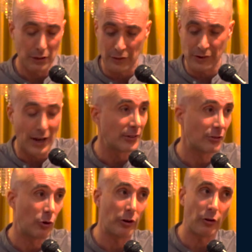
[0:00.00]
sign this
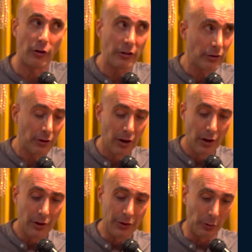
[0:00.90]
court order
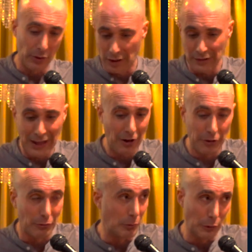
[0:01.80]
that will allow
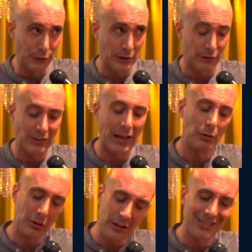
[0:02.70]
the removal of this ankle
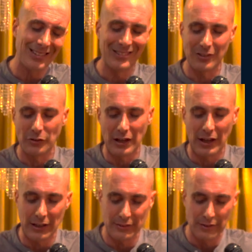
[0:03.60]
brace? And so they, I
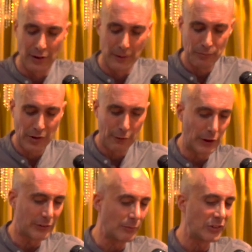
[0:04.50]
guess,
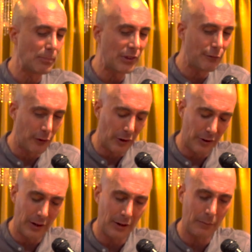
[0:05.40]
felt some sympathy for
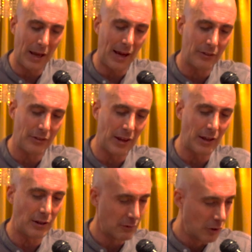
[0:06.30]
him, and
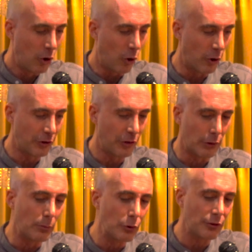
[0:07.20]
they ordered the
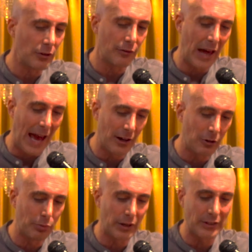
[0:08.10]
removal of the
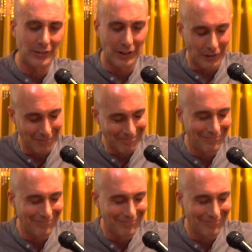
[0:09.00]
ankle brace, and